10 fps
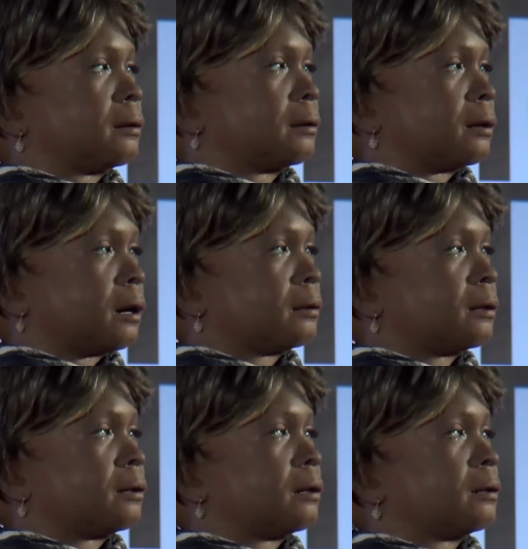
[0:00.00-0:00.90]
the
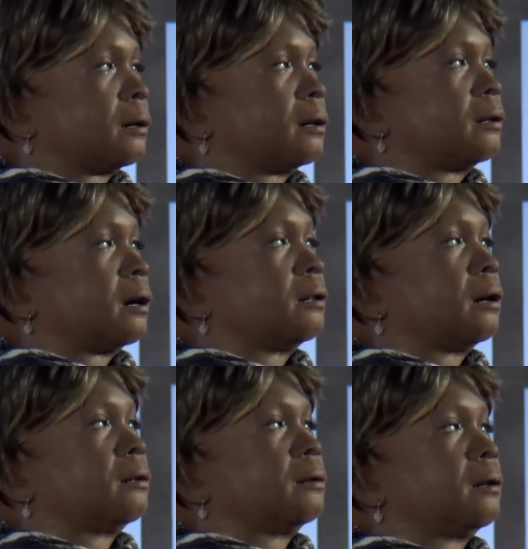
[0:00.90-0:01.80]
foundation for
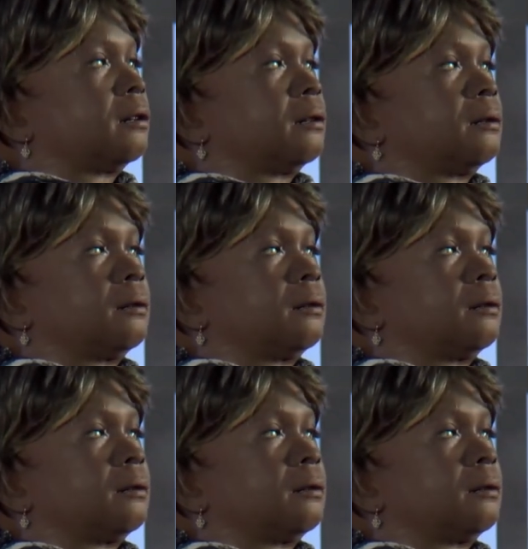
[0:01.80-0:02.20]
tomorrow's work.